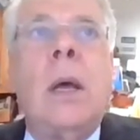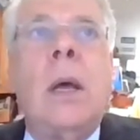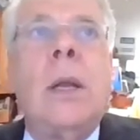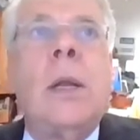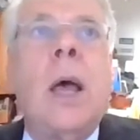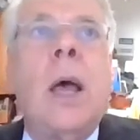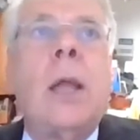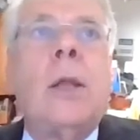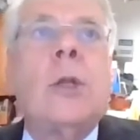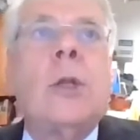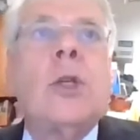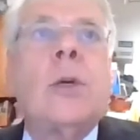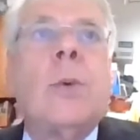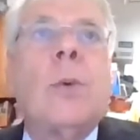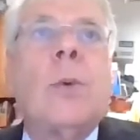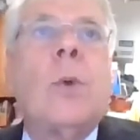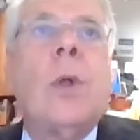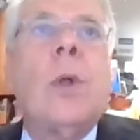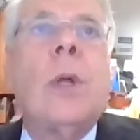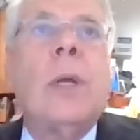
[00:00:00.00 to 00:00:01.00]
a
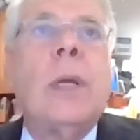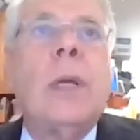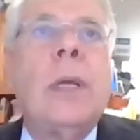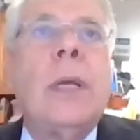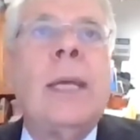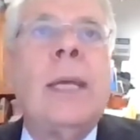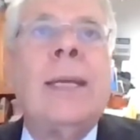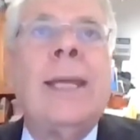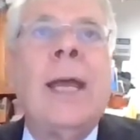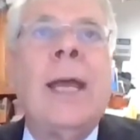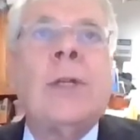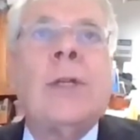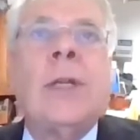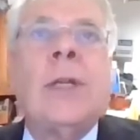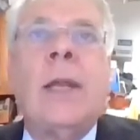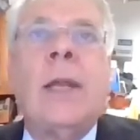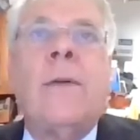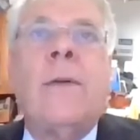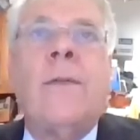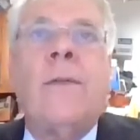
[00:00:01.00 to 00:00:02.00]
knowledgeable and
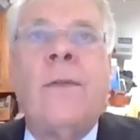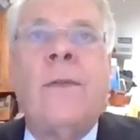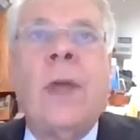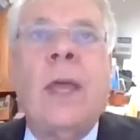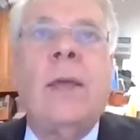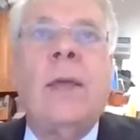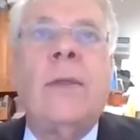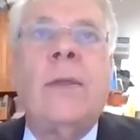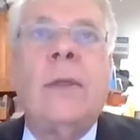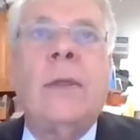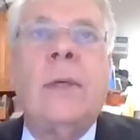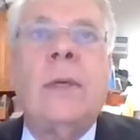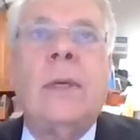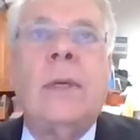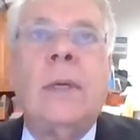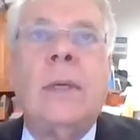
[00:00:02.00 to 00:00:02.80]
educated faith